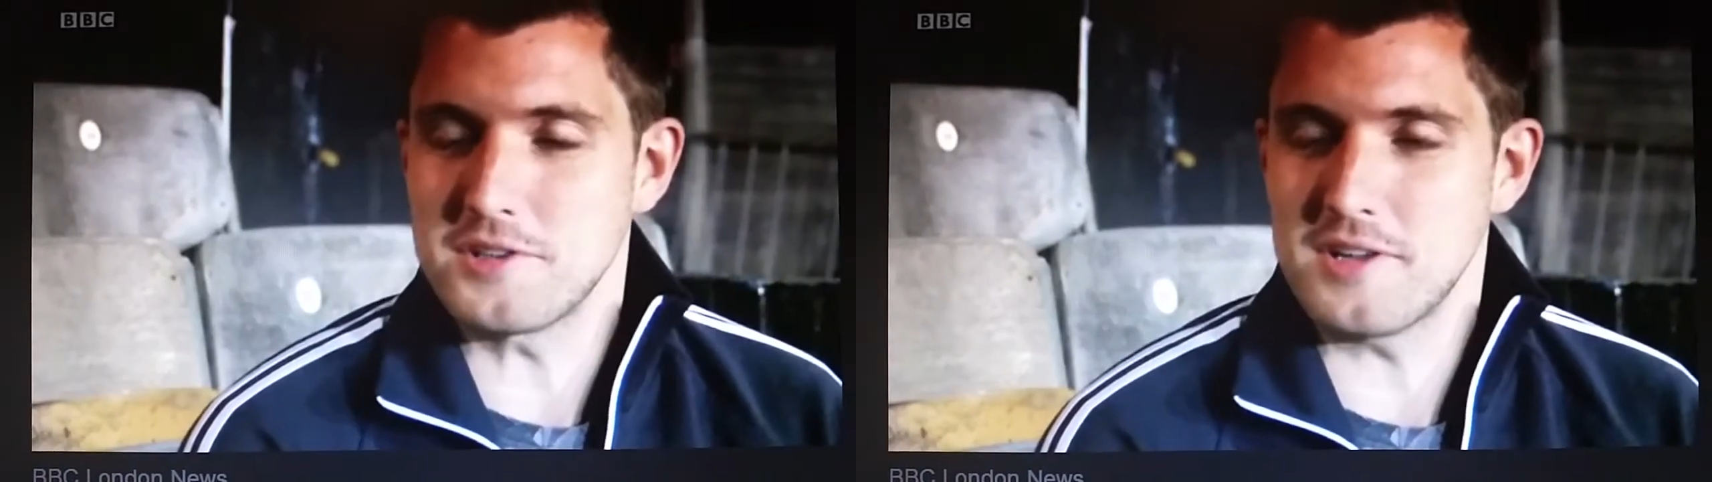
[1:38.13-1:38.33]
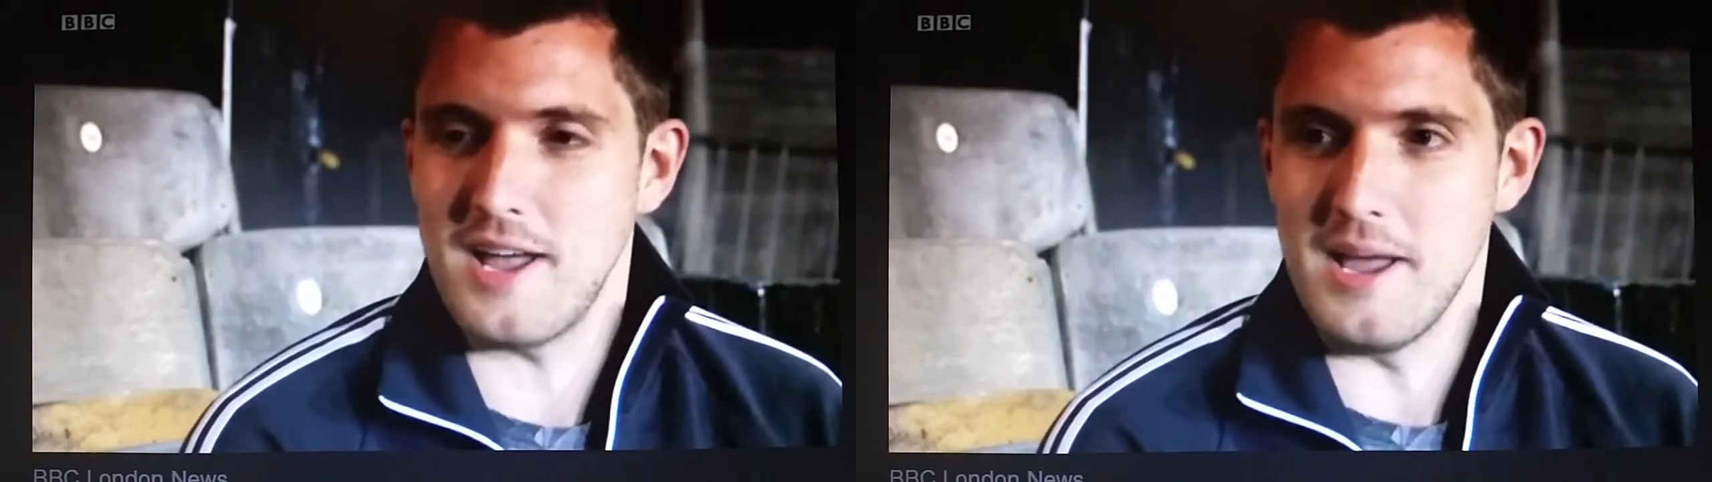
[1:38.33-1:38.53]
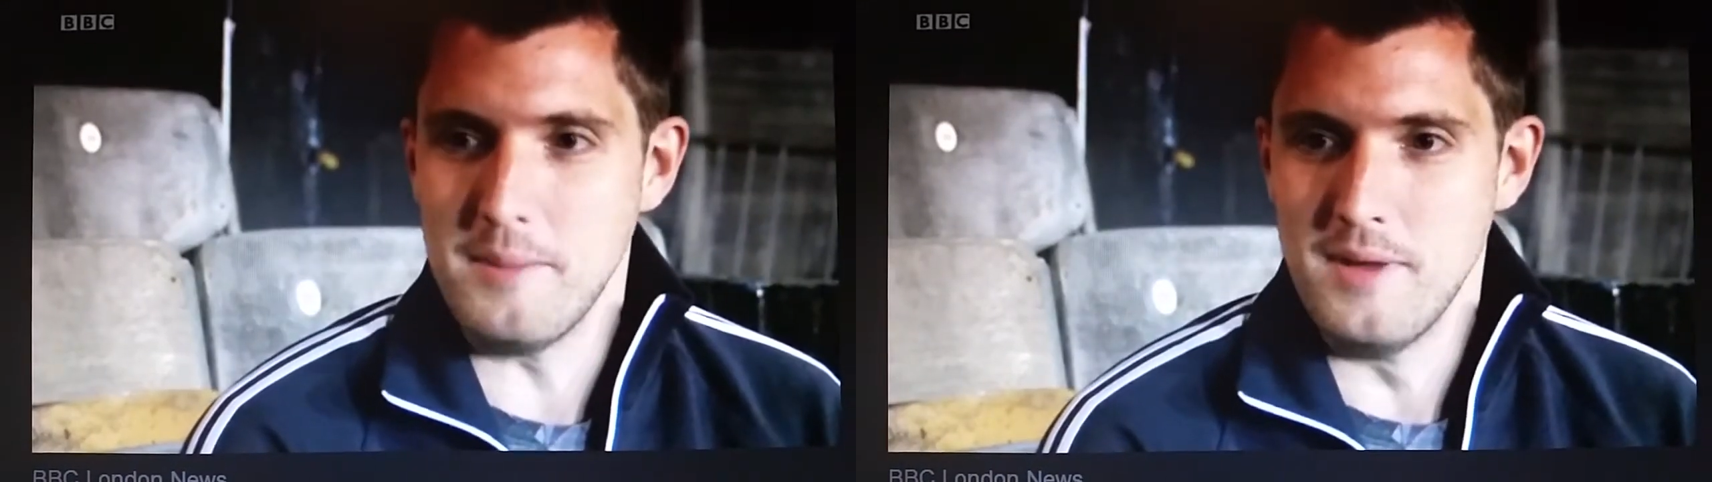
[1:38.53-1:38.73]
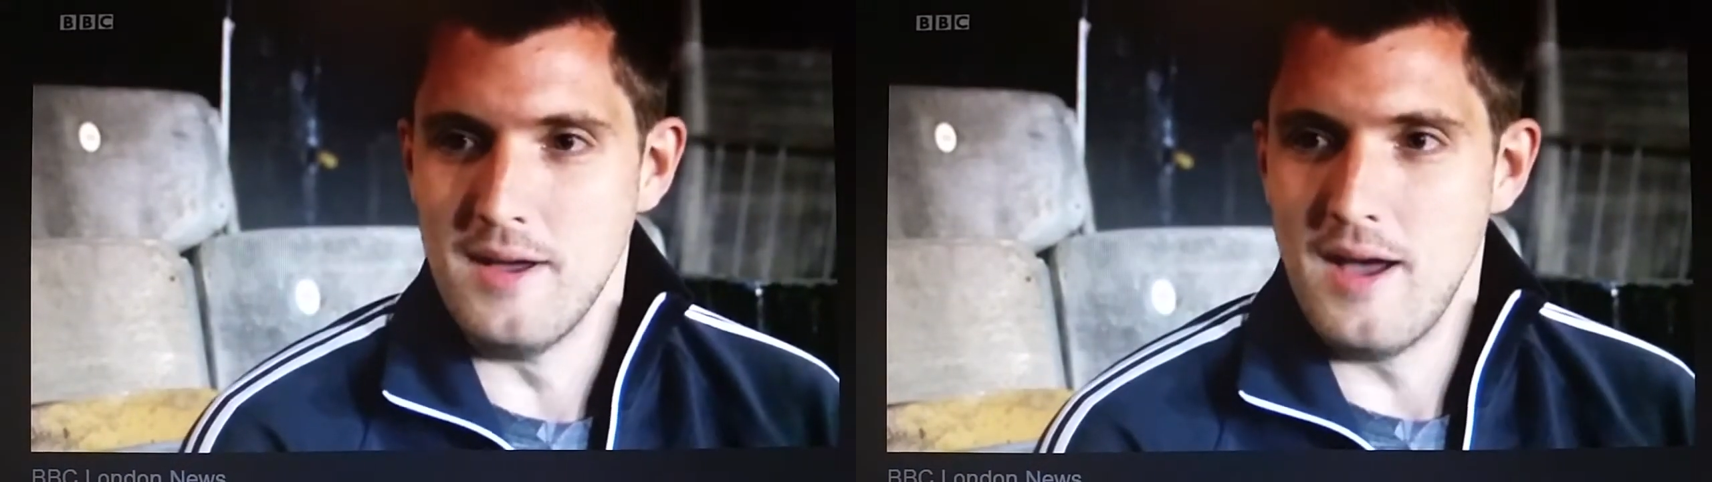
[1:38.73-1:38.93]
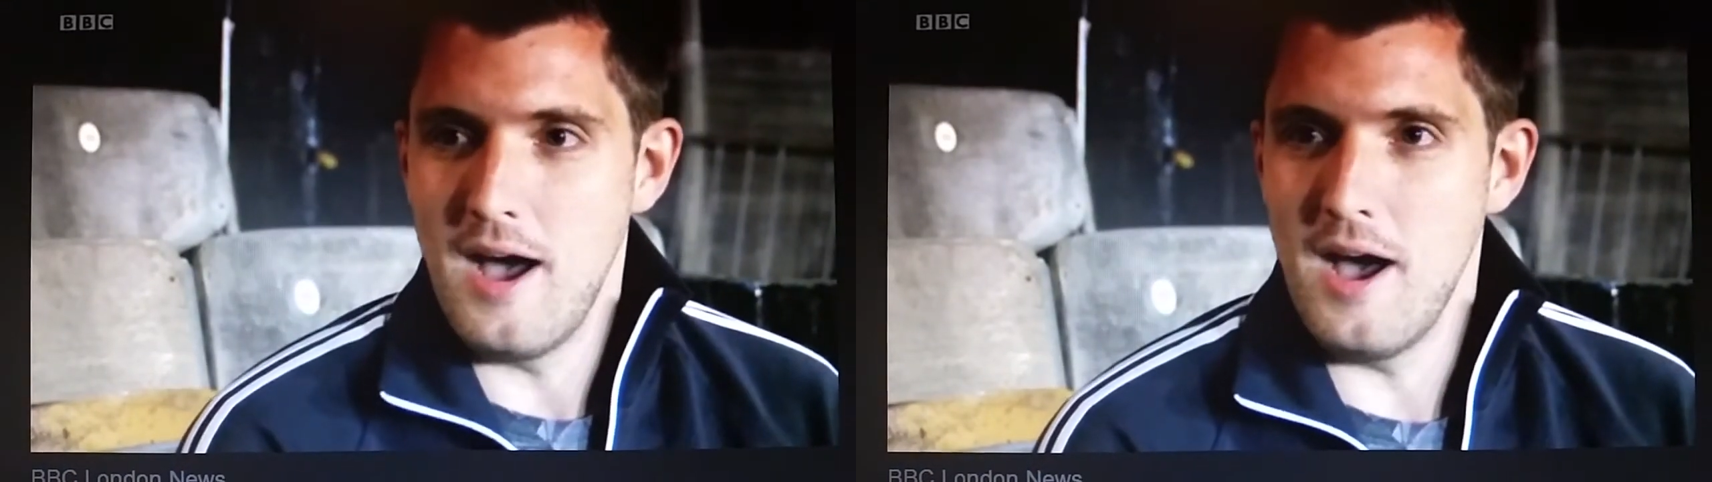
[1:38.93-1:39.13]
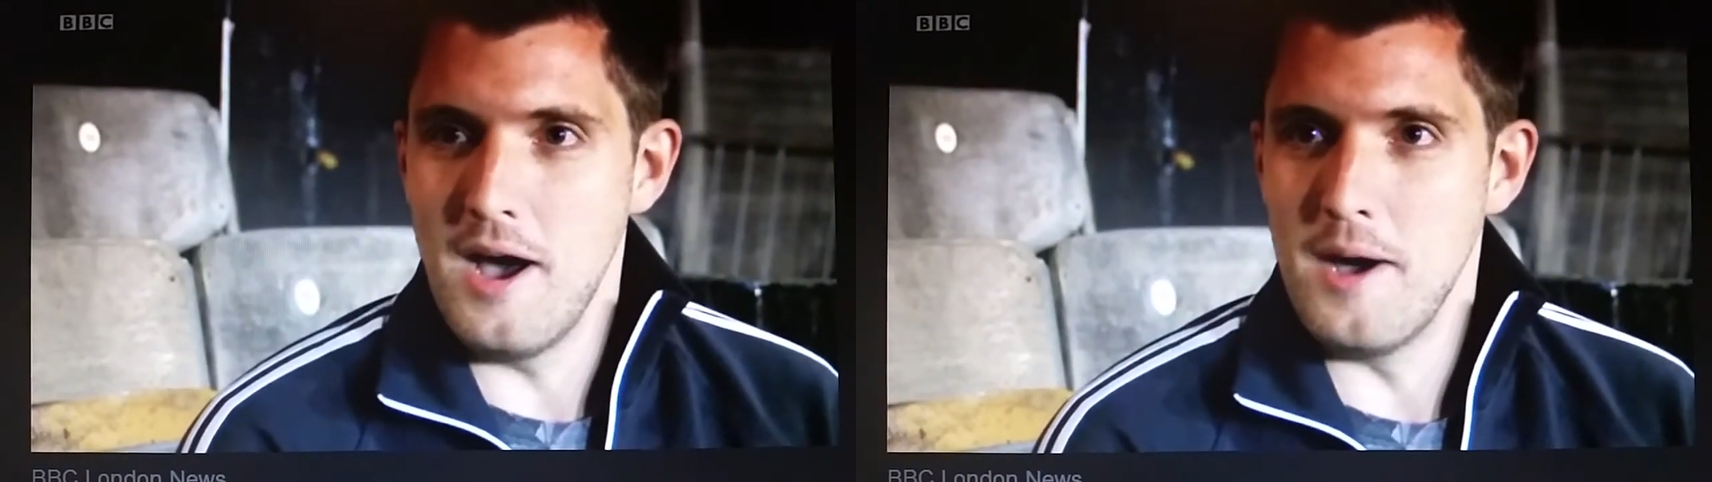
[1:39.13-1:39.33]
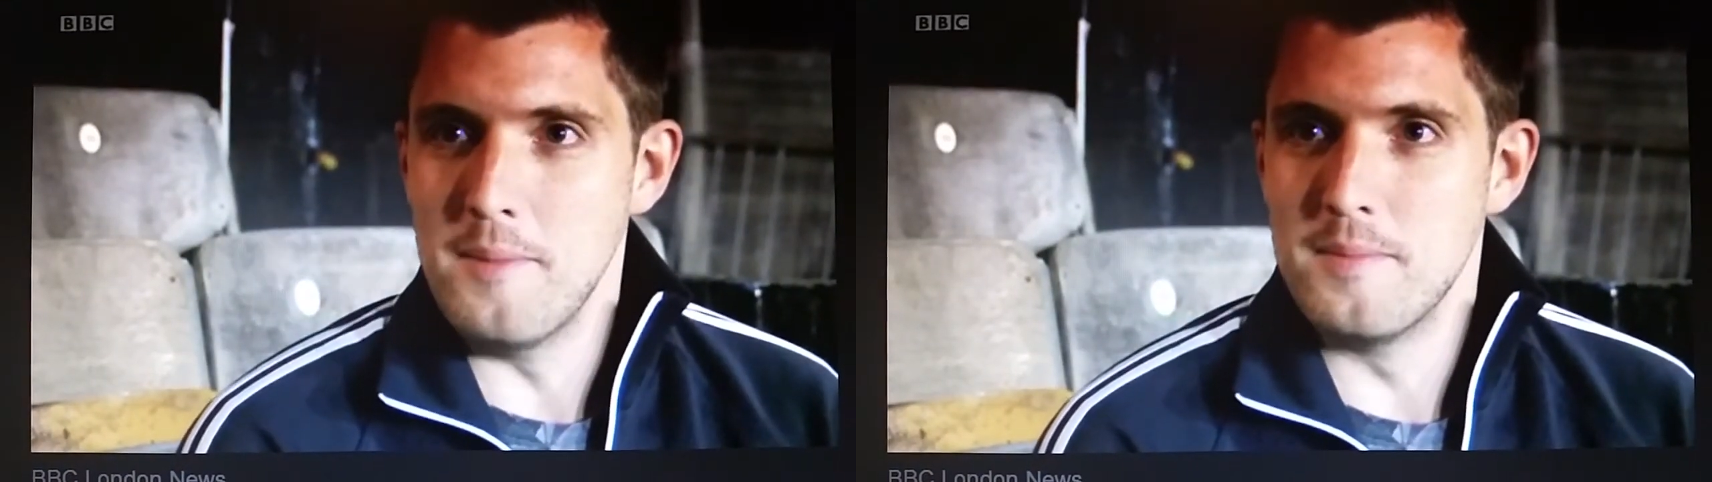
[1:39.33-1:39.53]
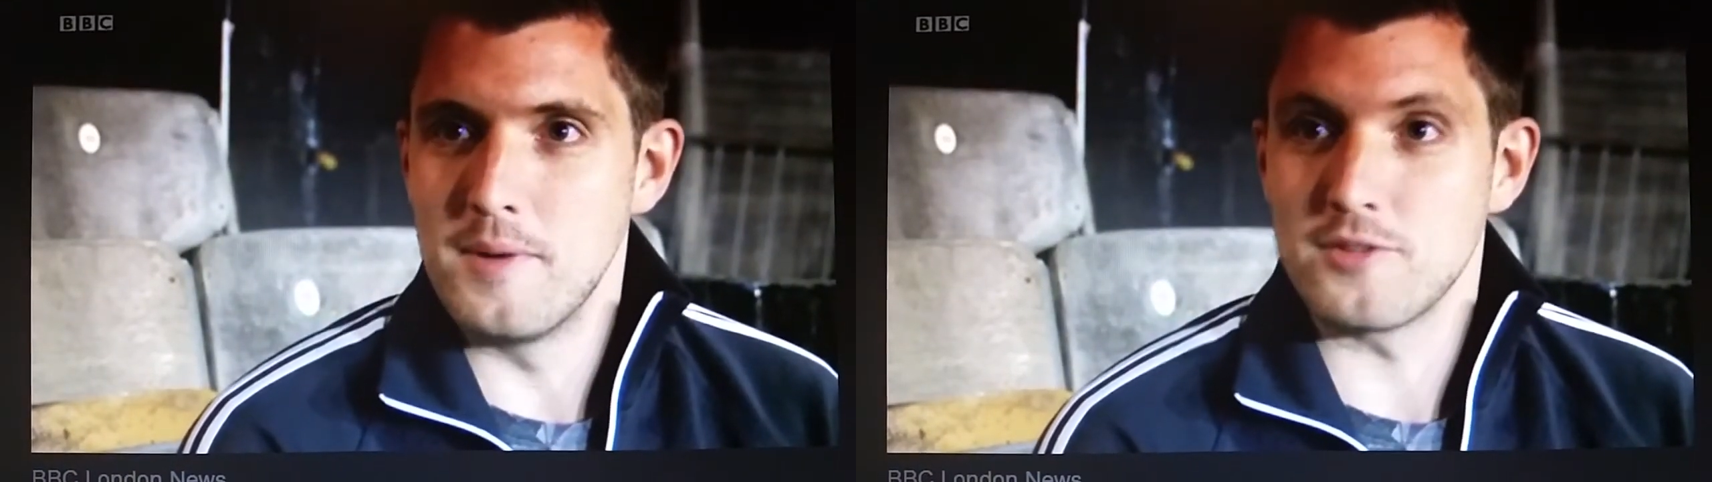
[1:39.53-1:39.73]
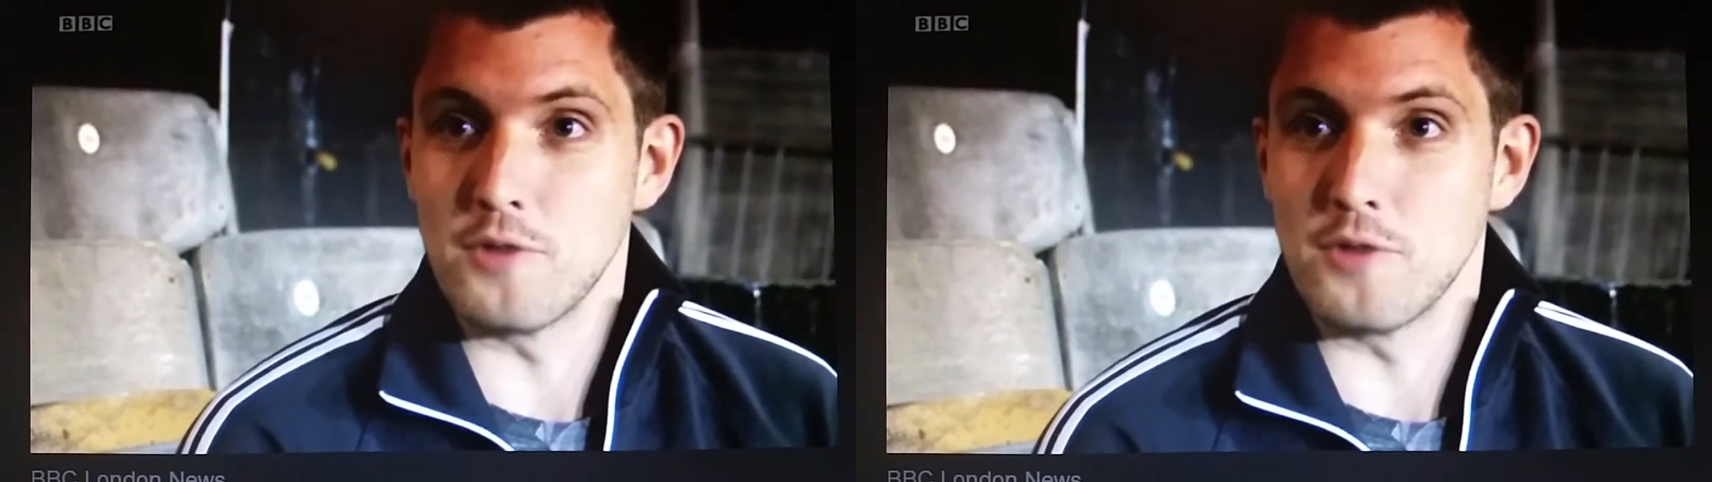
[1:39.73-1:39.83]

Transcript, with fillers: watch the game um,